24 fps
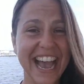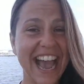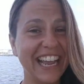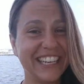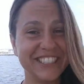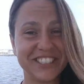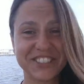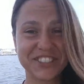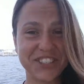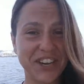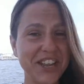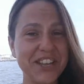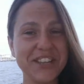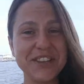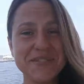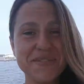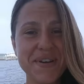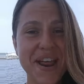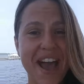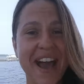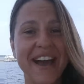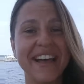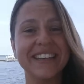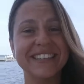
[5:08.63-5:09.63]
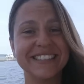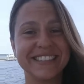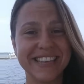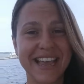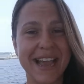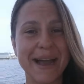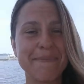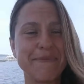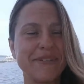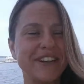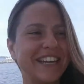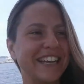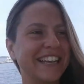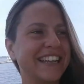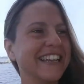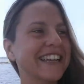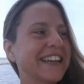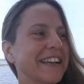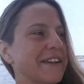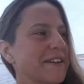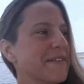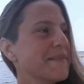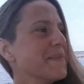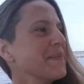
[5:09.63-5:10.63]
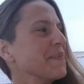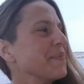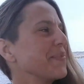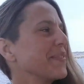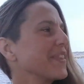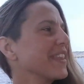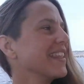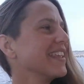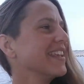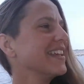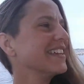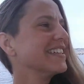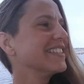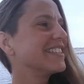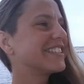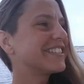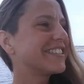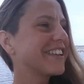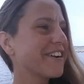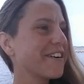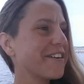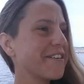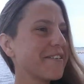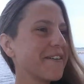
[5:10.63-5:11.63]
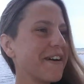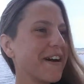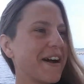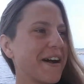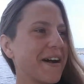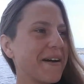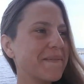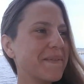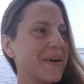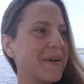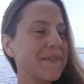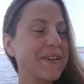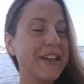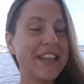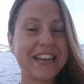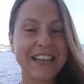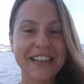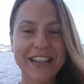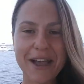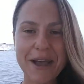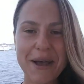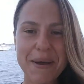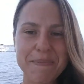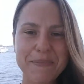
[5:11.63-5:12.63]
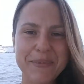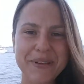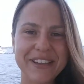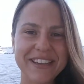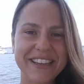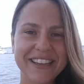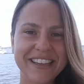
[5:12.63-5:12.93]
I shit you not, it's happening. So um, I'm hitting up